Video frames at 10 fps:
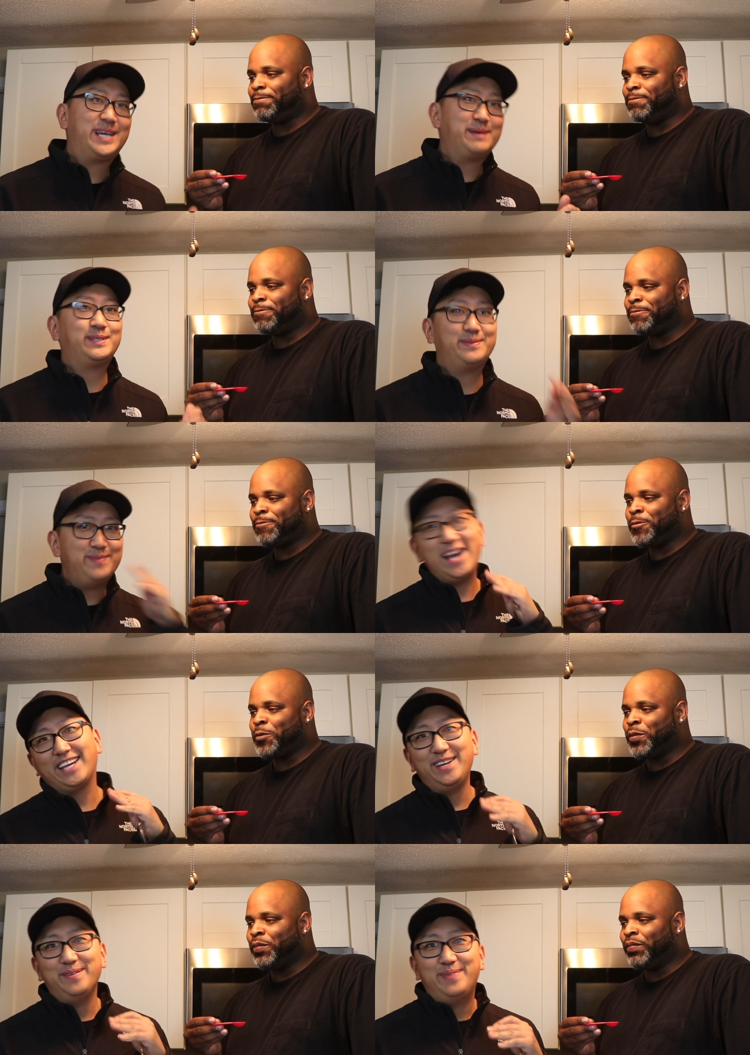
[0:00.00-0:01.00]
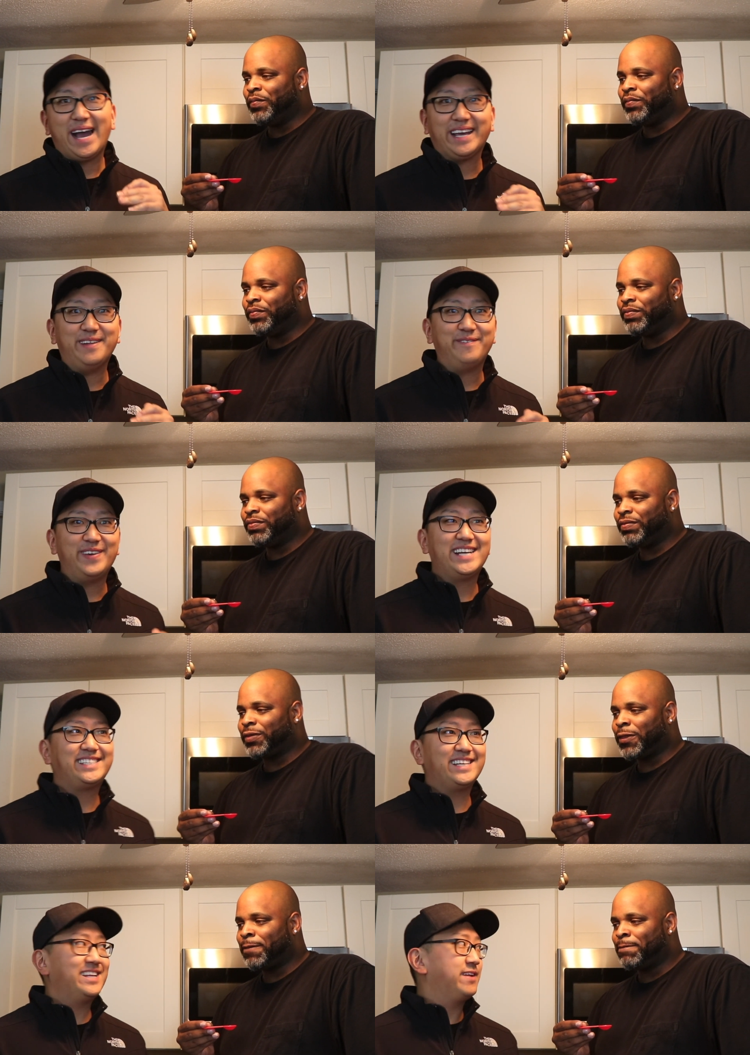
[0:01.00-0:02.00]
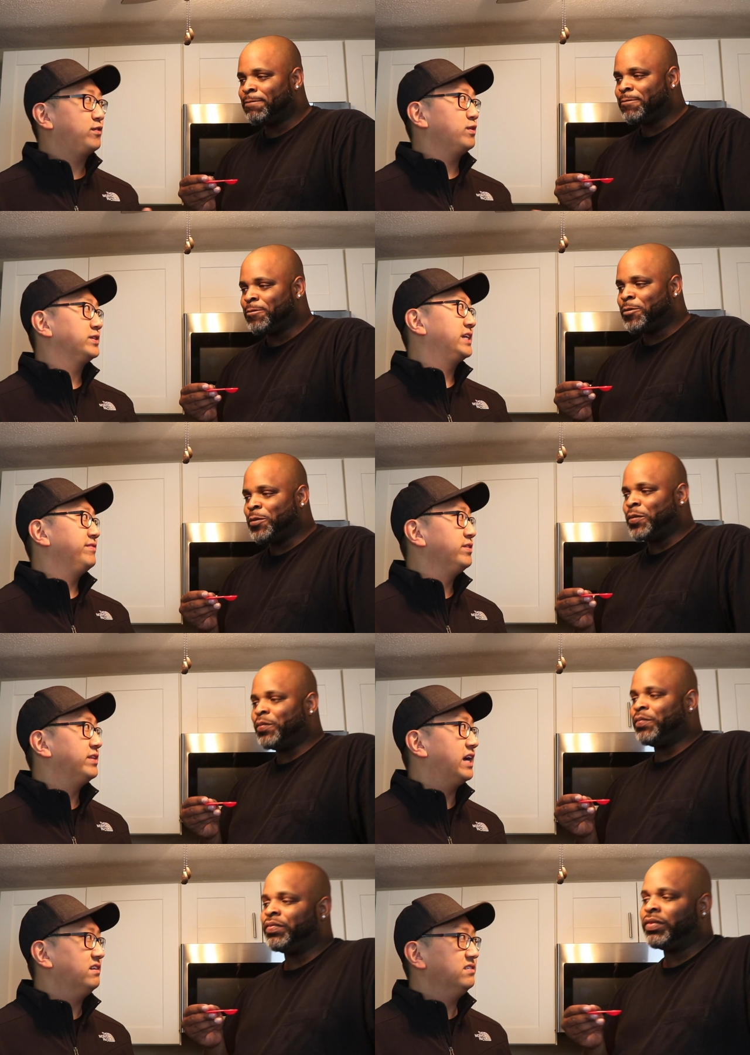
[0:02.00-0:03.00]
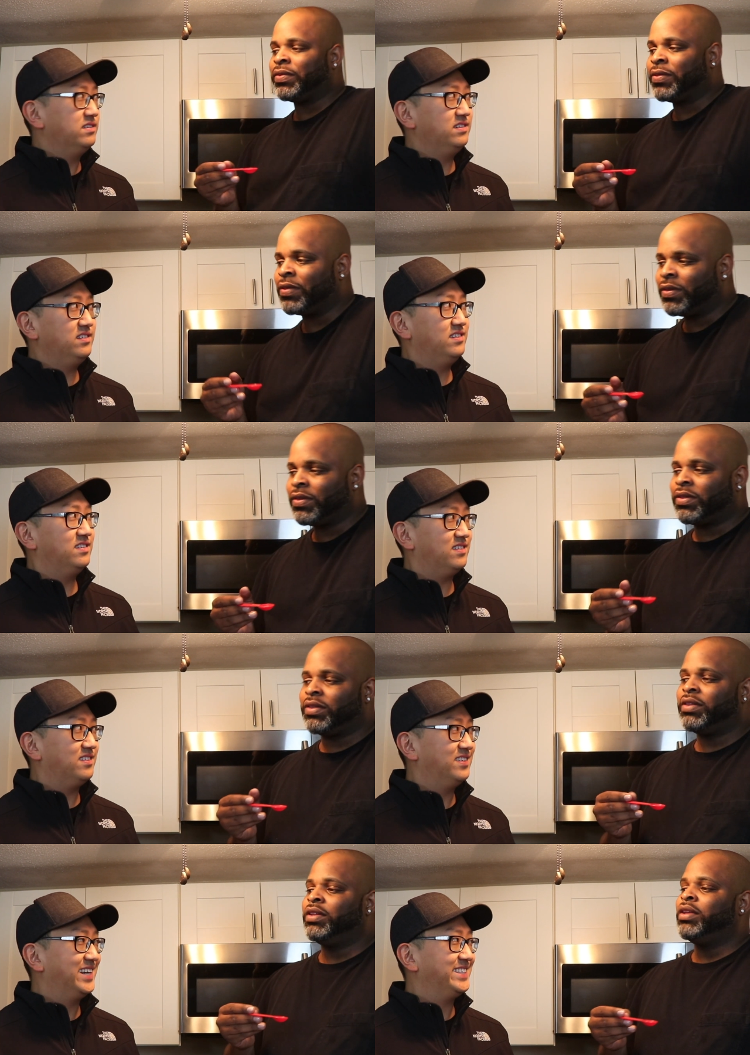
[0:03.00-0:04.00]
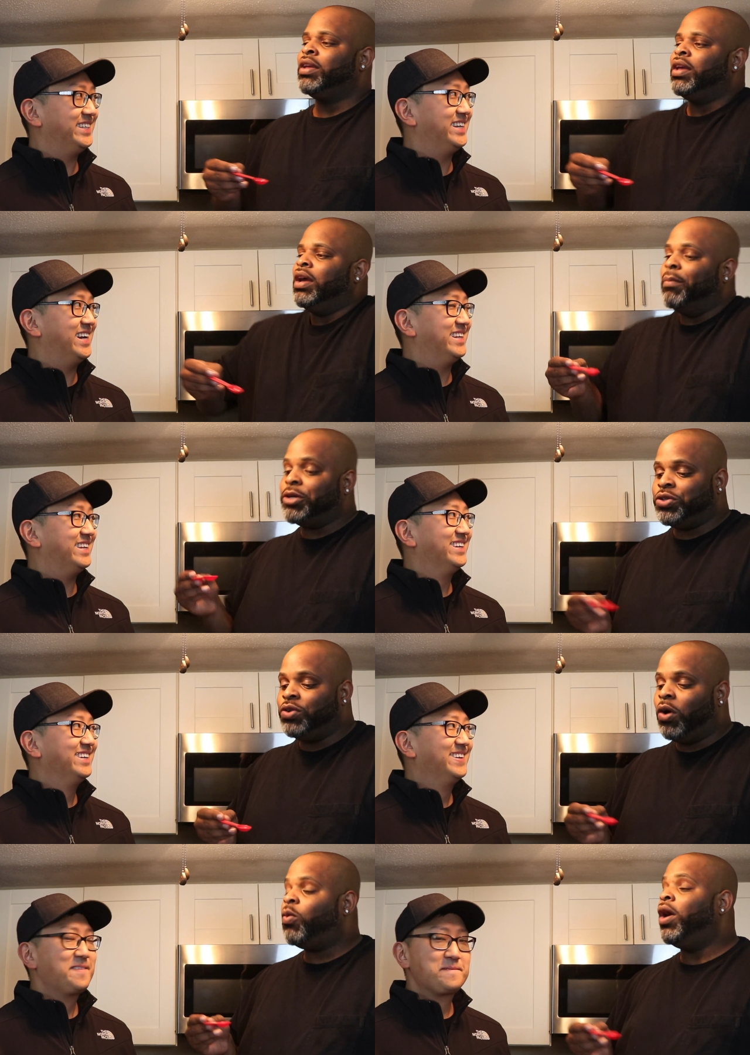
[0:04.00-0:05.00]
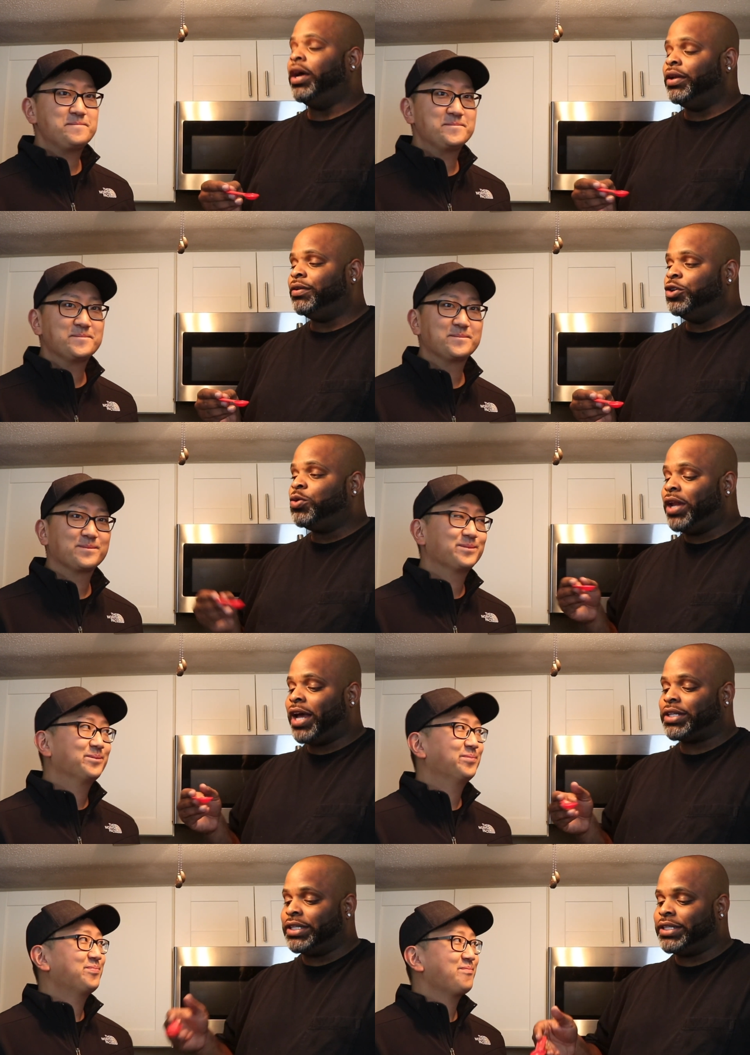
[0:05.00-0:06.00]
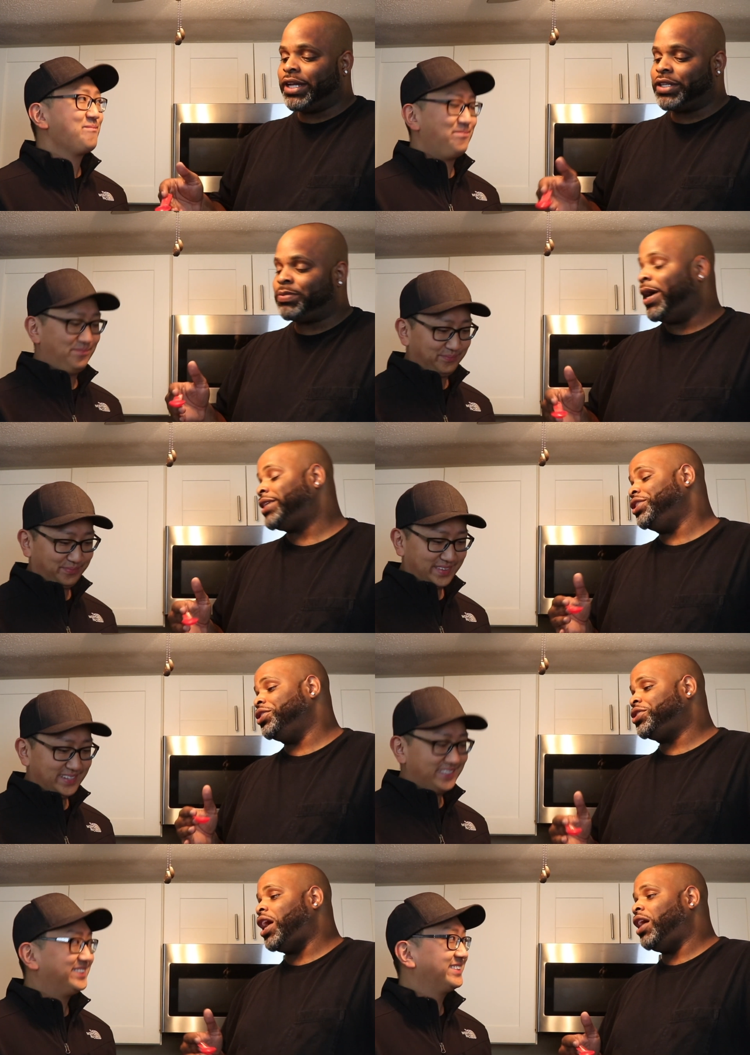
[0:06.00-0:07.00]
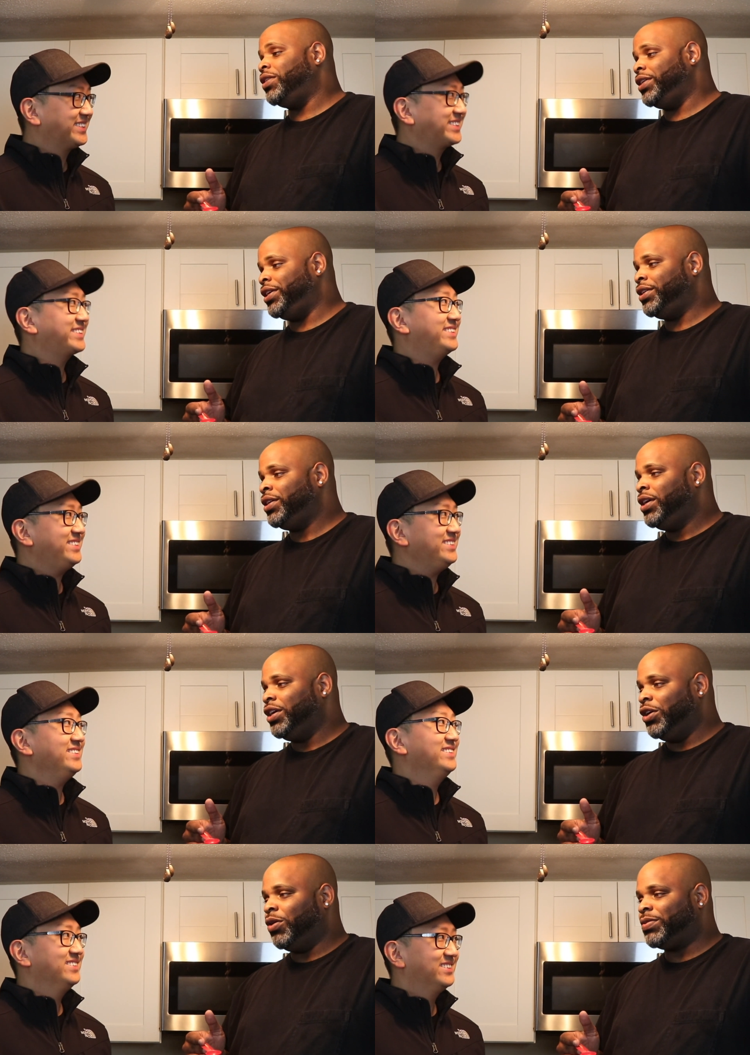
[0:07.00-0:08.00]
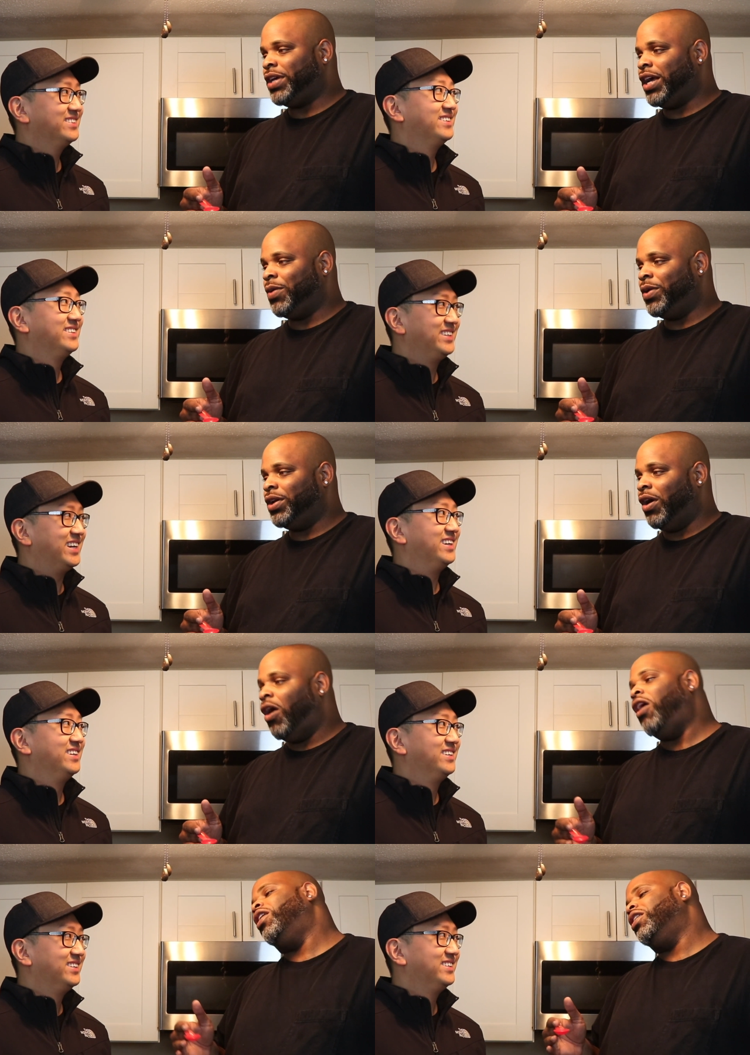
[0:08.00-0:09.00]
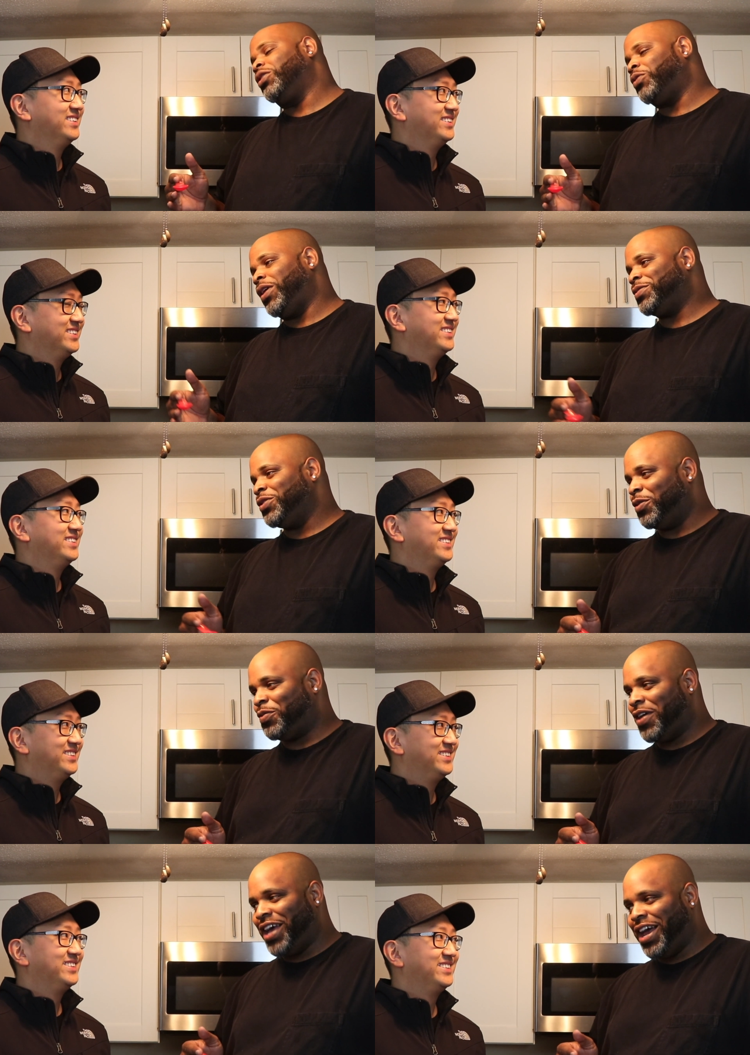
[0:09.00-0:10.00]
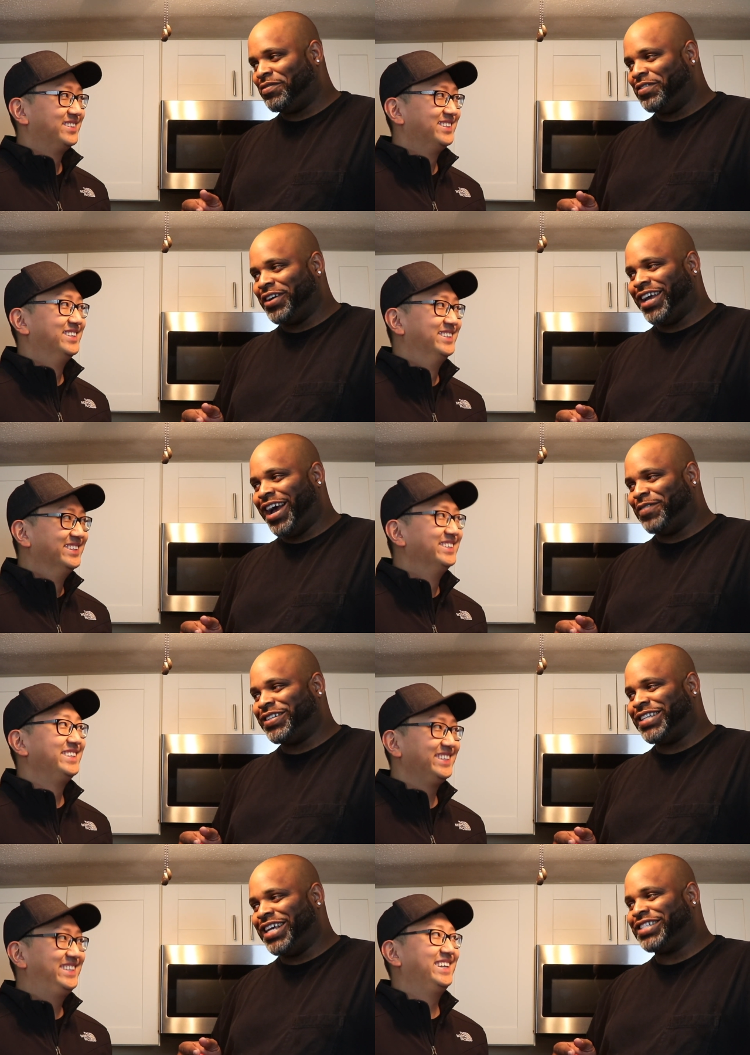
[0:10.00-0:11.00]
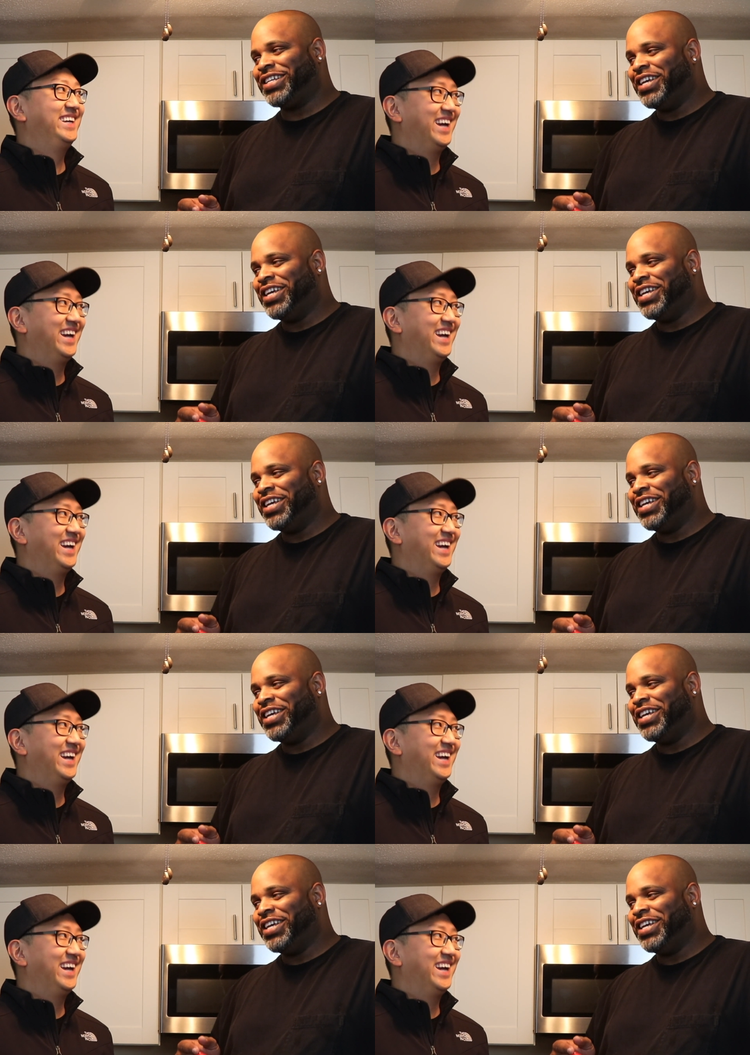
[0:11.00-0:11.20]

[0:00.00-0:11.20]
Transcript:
Speaker 1: keeps smacking you back in the face. And then, of course, giving you that at the end. But you know what? You could actually
Speaker 2: take this back to your childhood. You know what I'm saying? When yeah. all grape soda probably had a funky aftertaste.